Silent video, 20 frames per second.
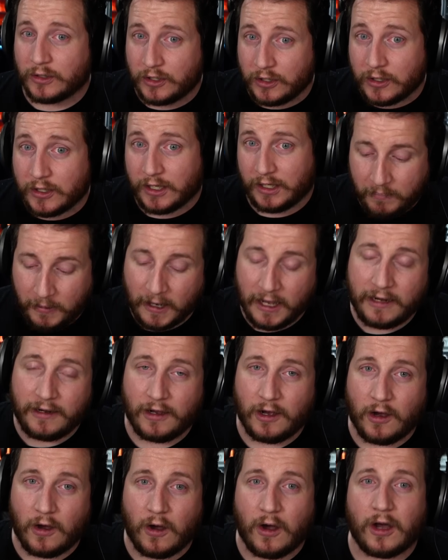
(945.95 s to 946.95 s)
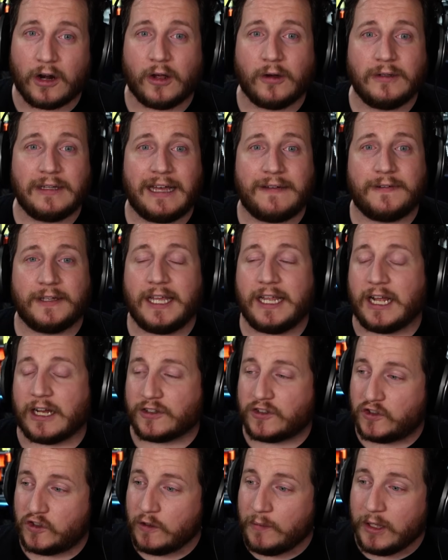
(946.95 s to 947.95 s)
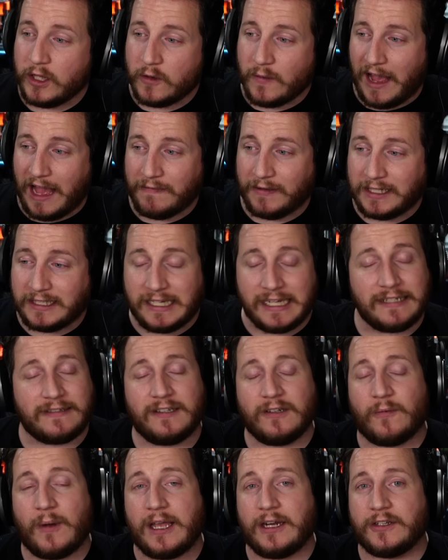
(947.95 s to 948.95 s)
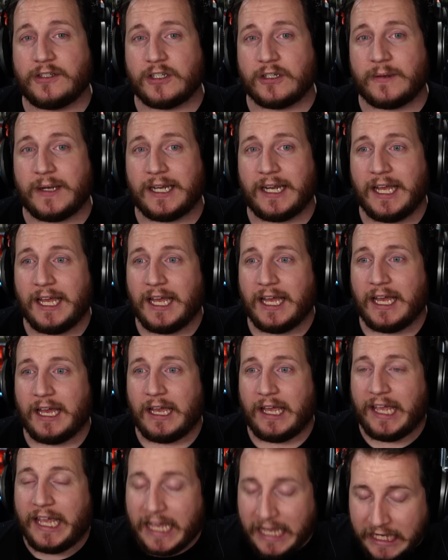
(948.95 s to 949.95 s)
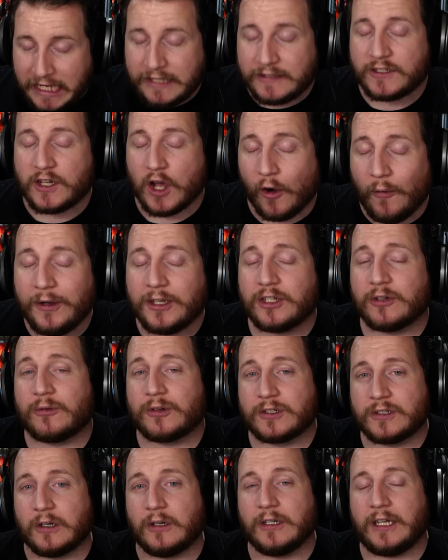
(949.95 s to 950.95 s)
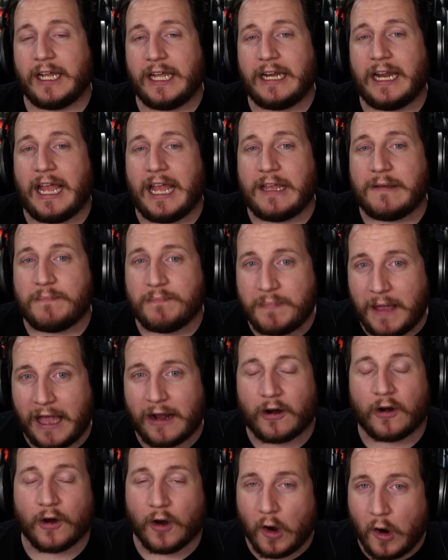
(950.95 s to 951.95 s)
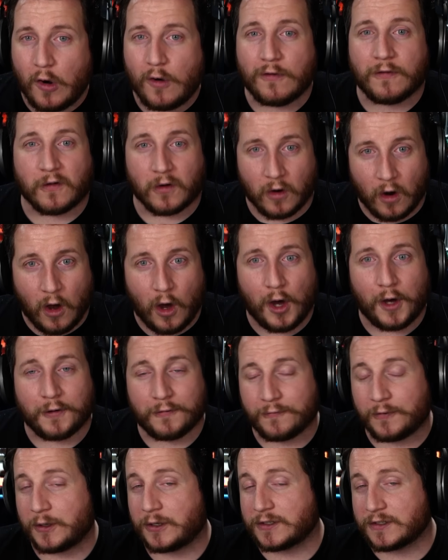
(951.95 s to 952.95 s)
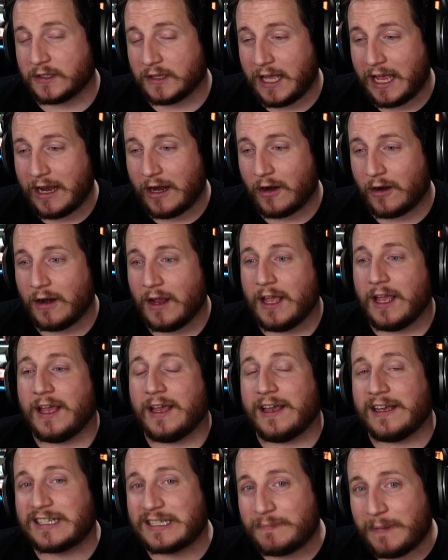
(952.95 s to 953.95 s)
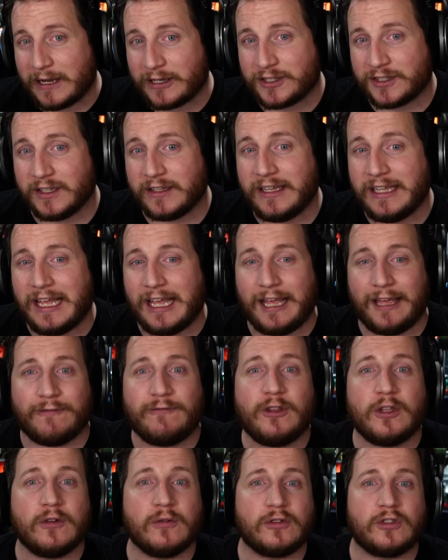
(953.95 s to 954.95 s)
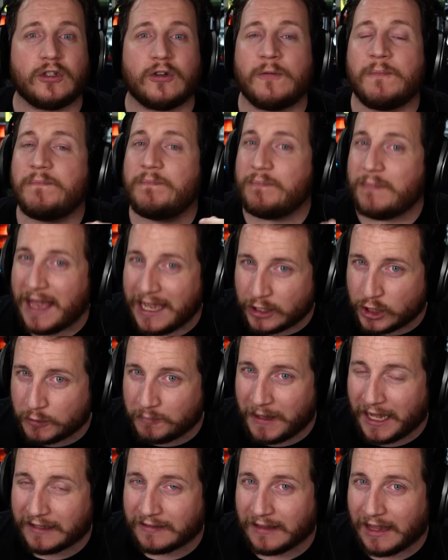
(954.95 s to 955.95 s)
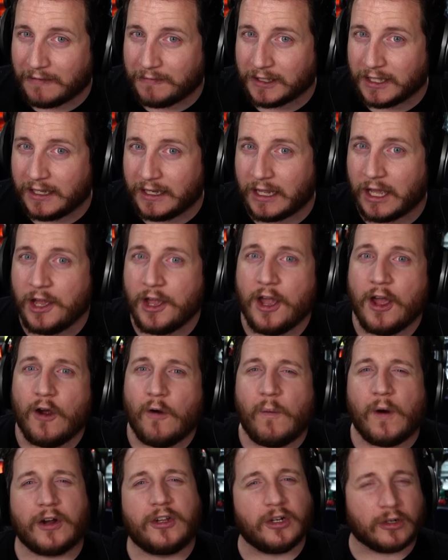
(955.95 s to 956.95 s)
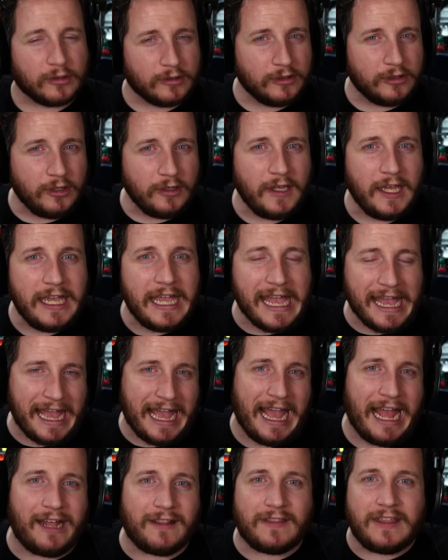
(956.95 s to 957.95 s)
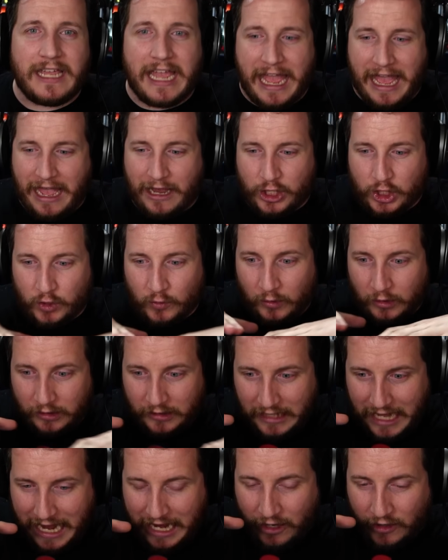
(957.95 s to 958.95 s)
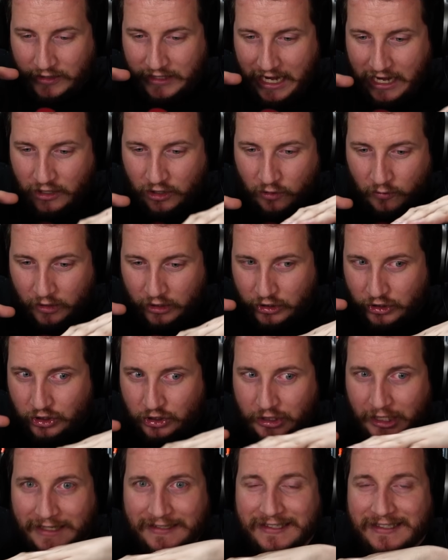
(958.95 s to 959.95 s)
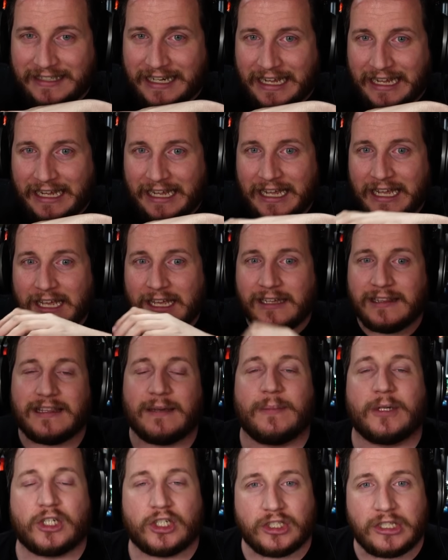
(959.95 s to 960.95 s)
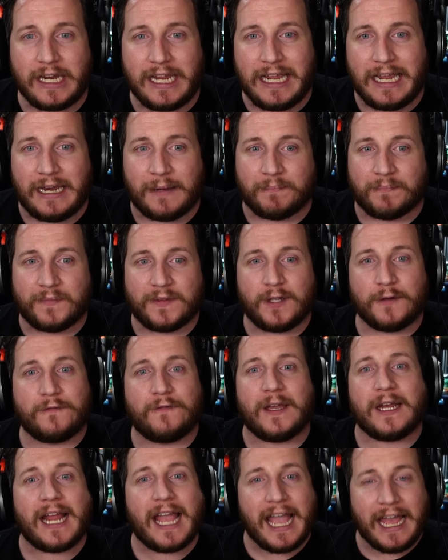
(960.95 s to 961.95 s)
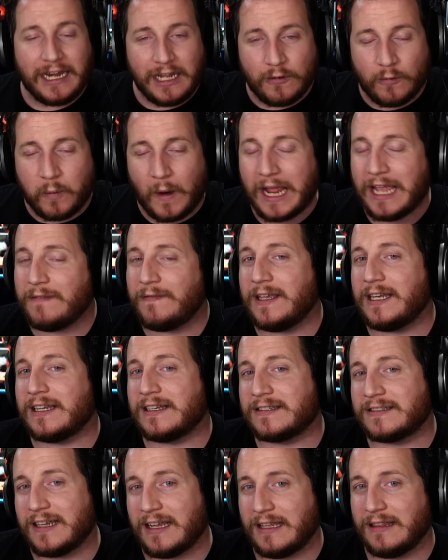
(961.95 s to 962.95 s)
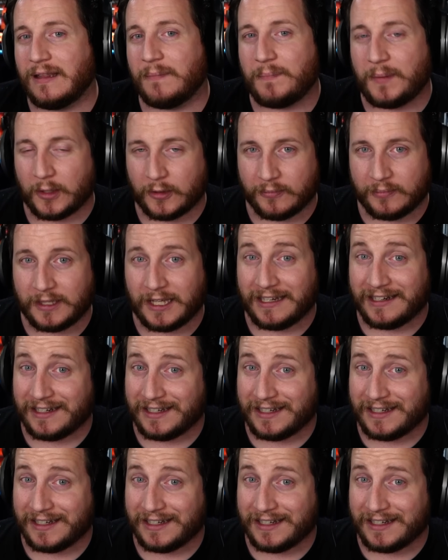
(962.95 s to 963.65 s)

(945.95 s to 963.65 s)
good, but auto leveling, assuming you have a decent way to do it, is going to result in a better overall first layer, especially if you do mesh bed leveling, where you're looking at the actual layers and you're adjusting the machine to fit any waviness in the build plate